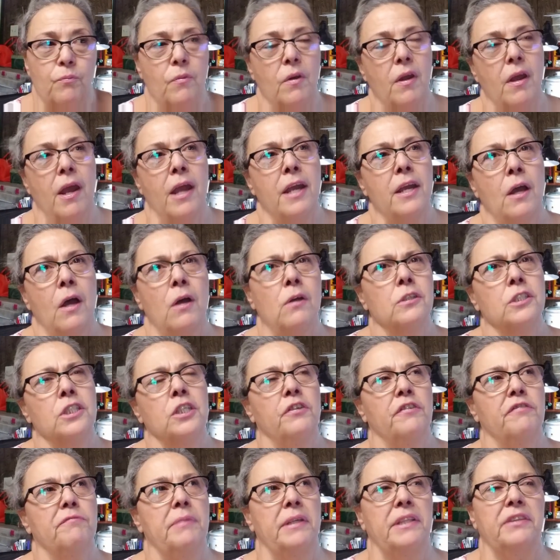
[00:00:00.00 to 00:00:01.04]
I also
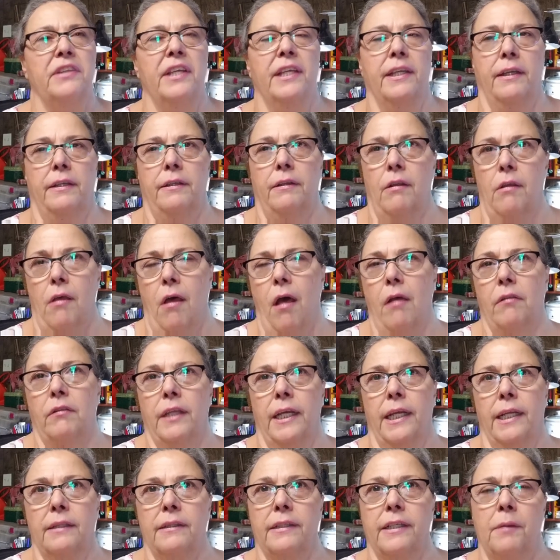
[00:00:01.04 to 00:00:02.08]
have been thinking a lot
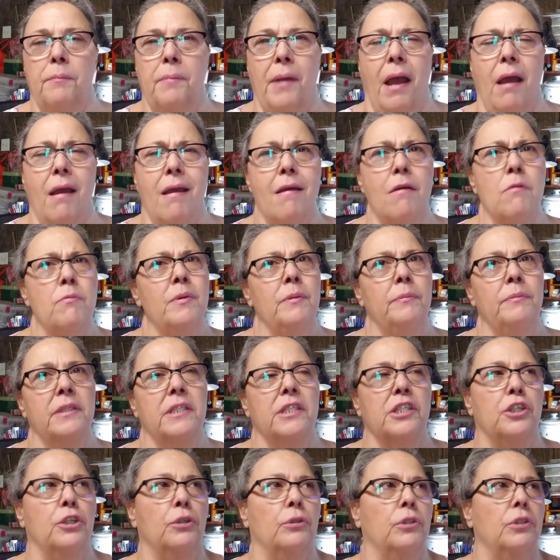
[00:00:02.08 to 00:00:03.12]
lately about how my
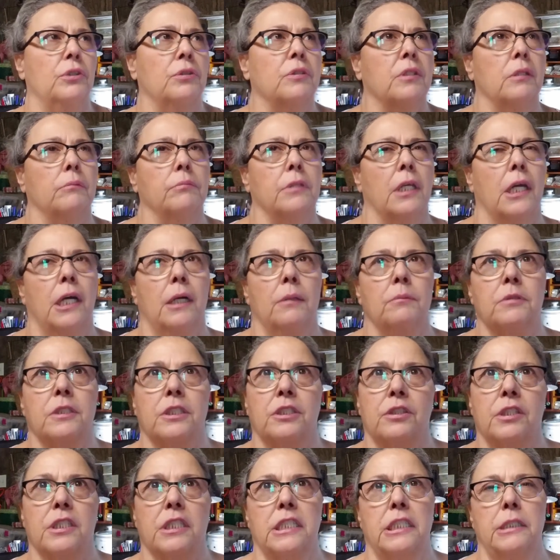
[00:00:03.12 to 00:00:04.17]
material sometimes
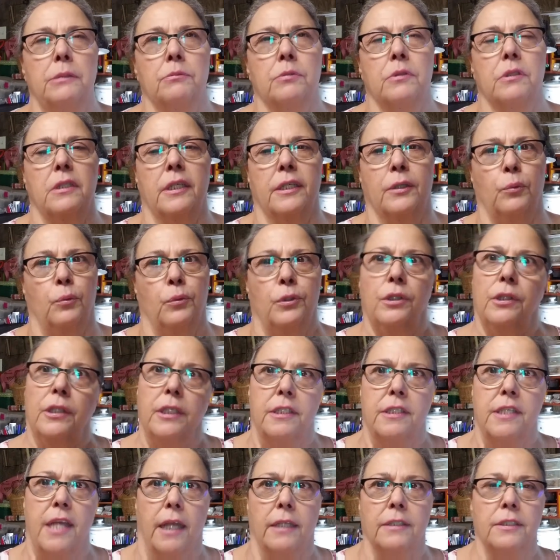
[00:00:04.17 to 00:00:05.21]
just seems like really
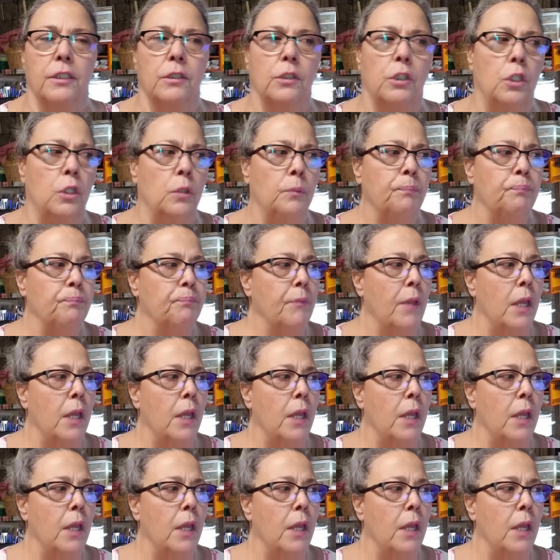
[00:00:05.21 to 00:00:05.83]
technical.